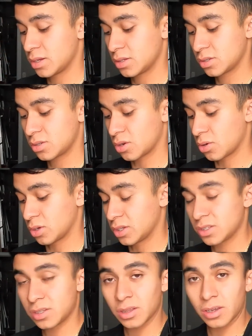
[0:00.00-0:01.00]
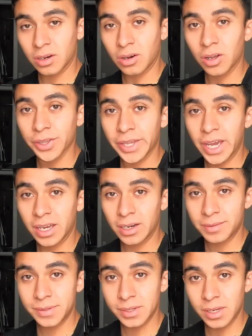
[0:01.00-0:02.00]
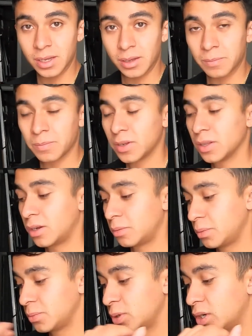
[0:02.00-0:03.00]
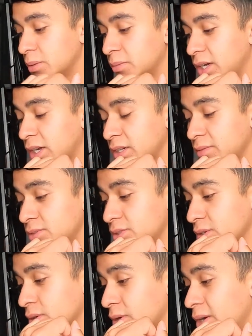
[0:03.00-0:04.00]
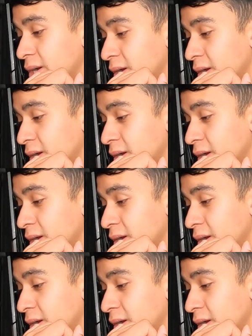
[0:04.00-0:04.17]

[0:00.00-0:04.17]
So they're called negatives. A lot of people call them negatives. So